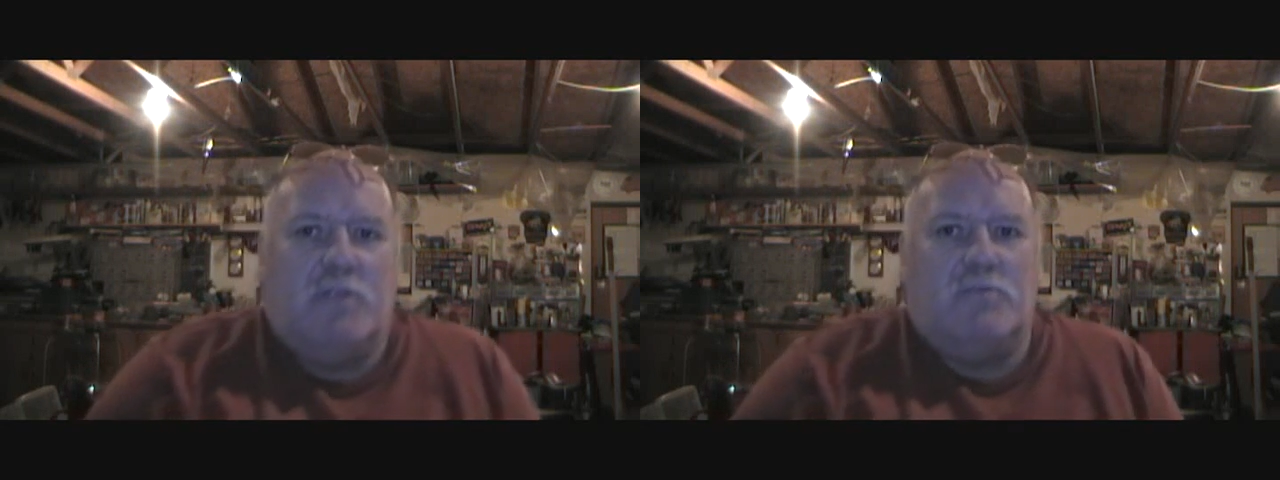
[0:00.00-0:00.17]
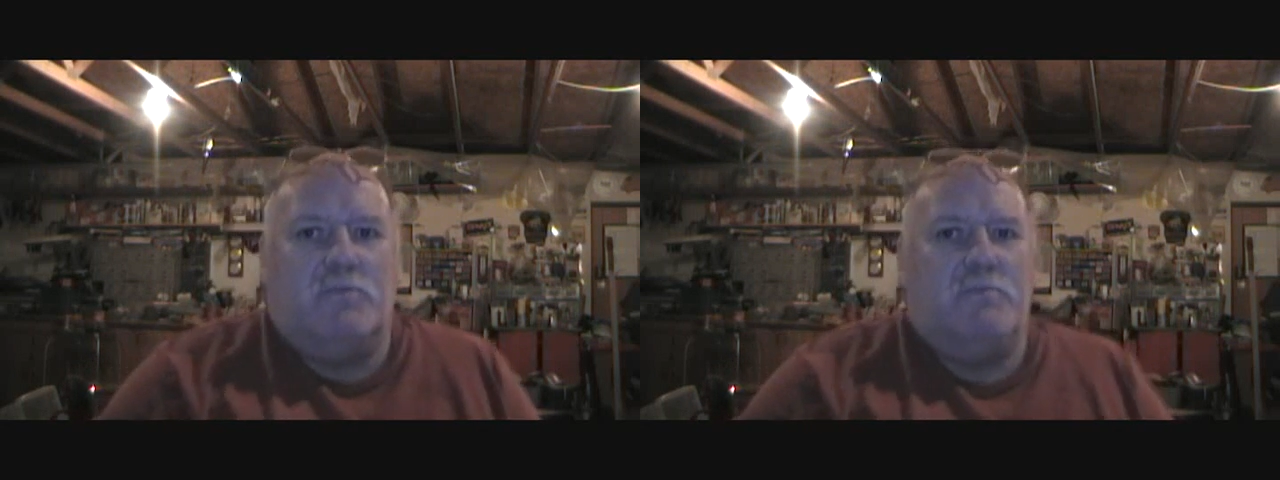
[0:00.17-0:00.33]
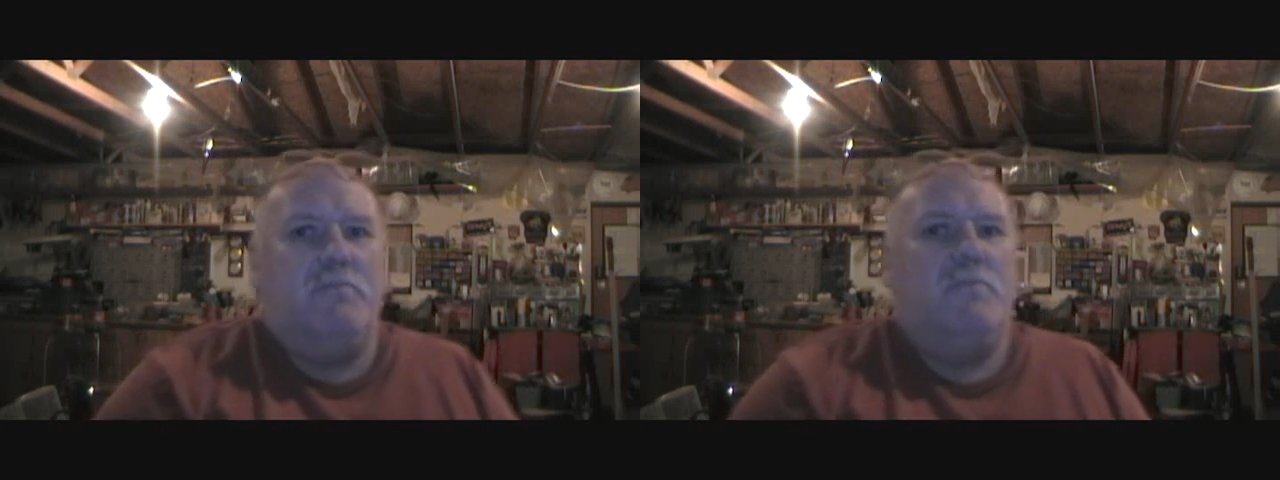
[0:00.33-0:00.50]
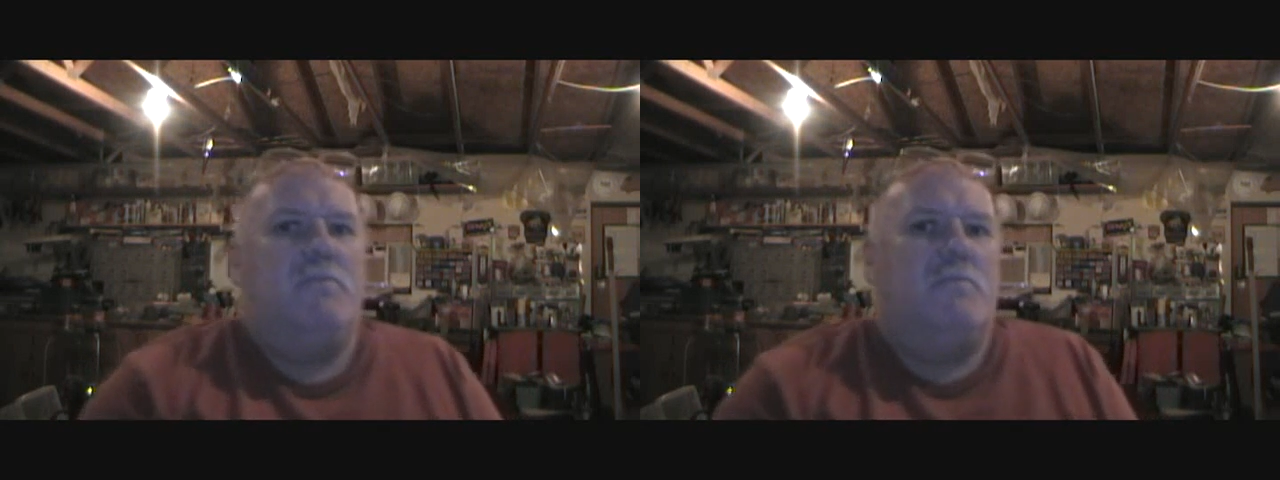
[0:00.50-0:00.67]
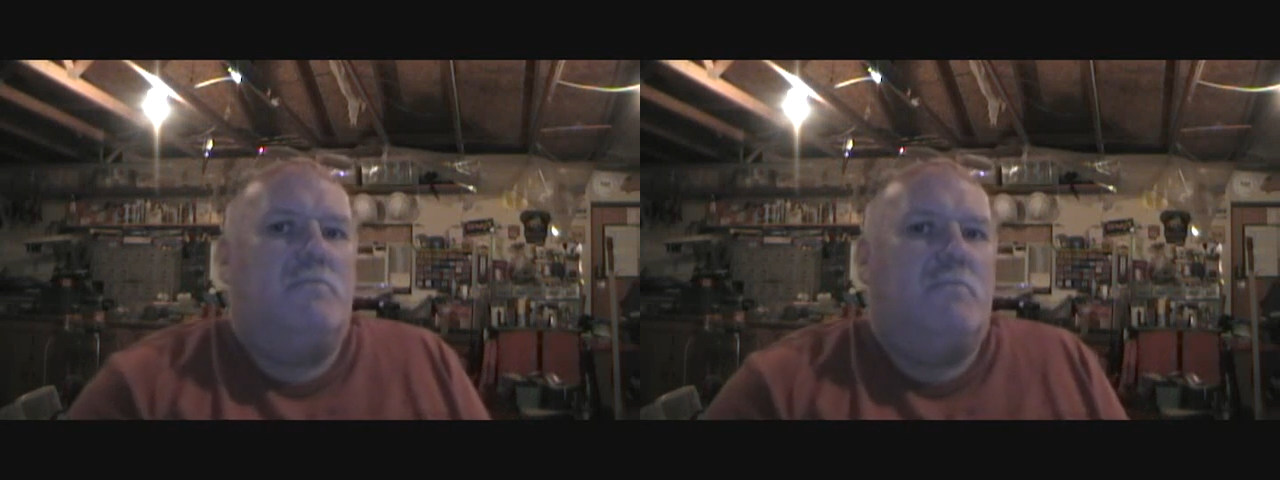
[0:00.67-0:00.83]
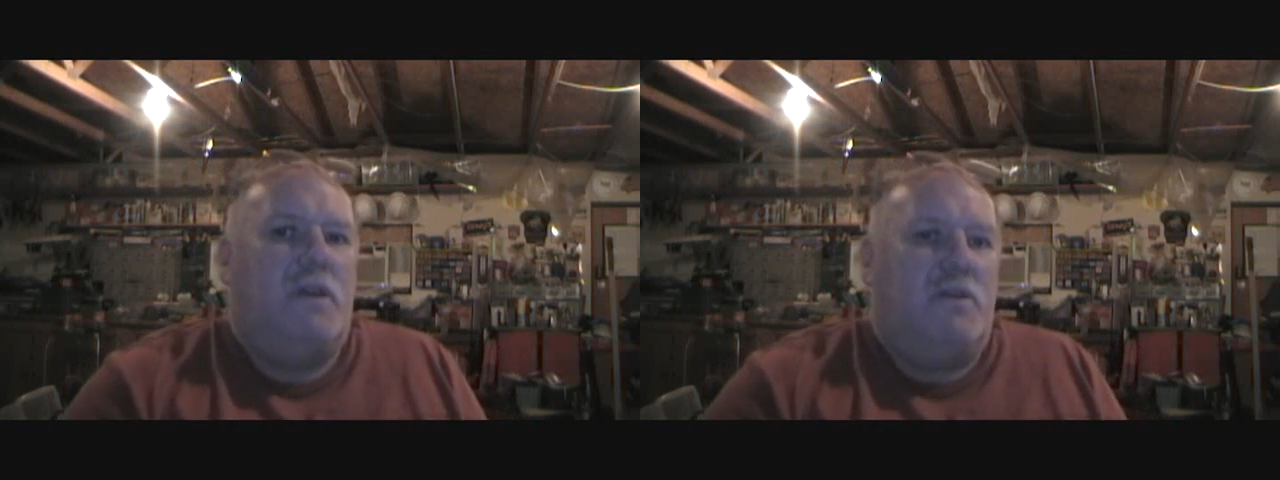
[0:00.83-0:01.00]

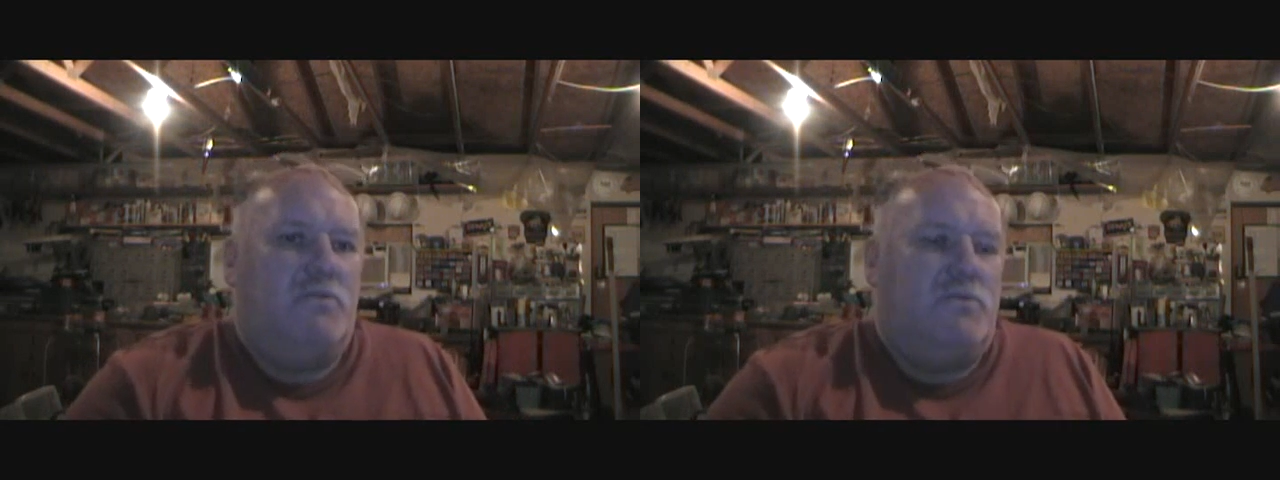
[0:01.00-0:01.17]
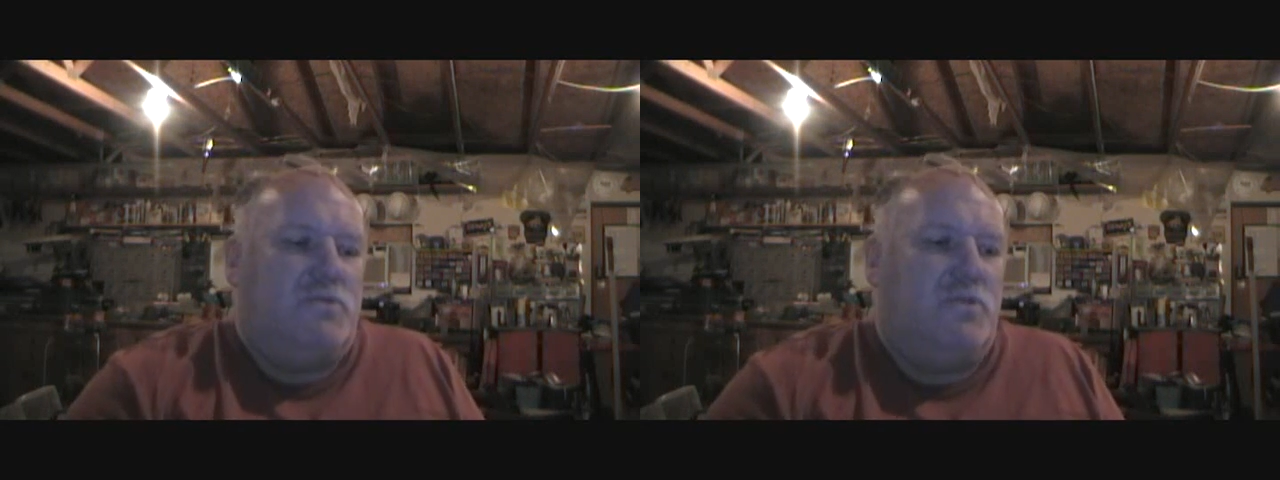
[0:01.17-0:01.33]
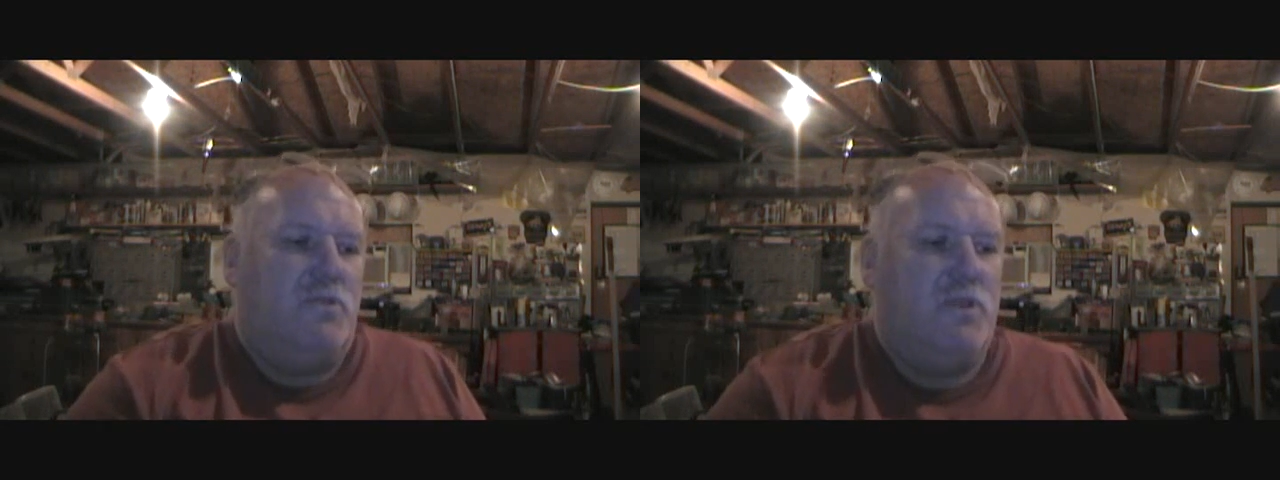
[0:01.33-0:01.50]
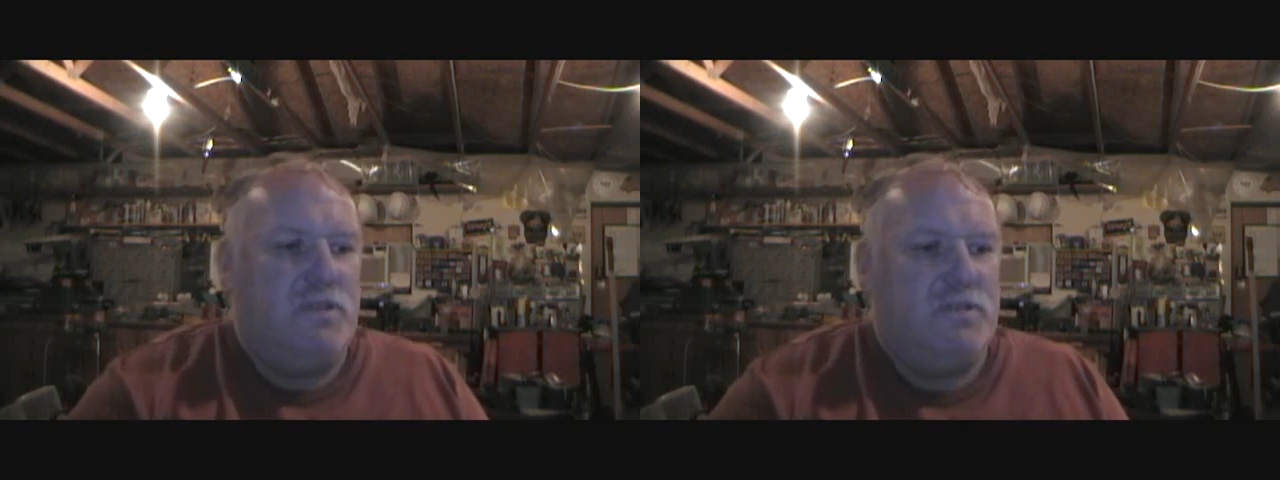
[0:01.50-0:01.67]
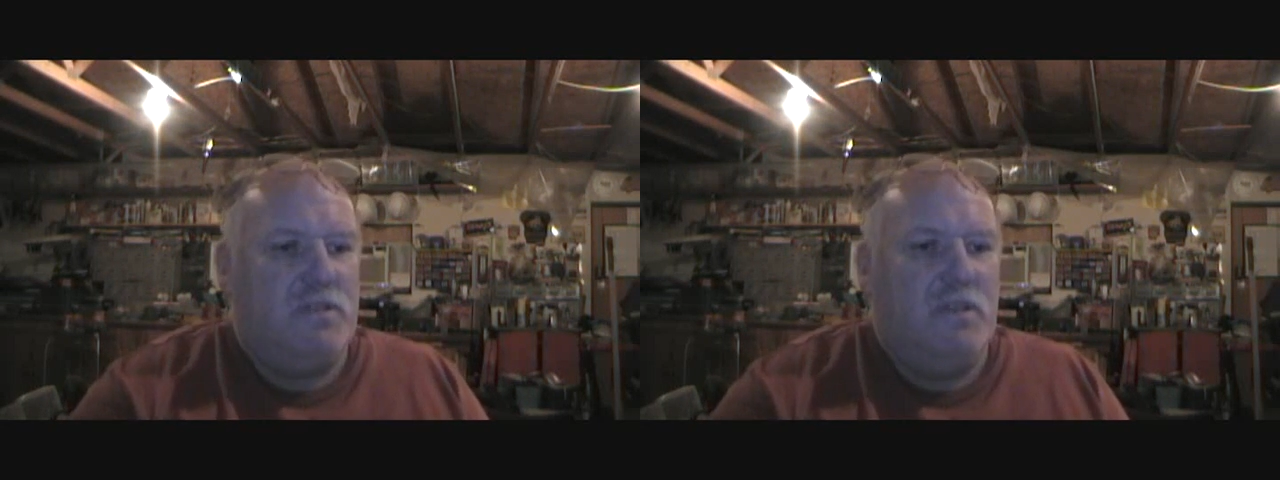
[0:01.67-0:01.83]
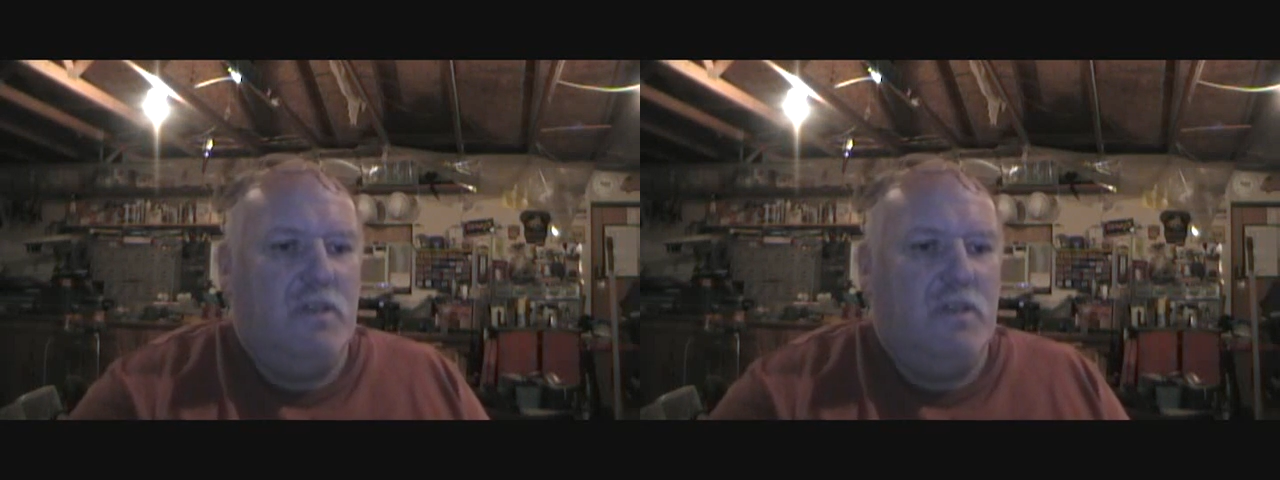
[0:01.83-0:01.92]
own toys.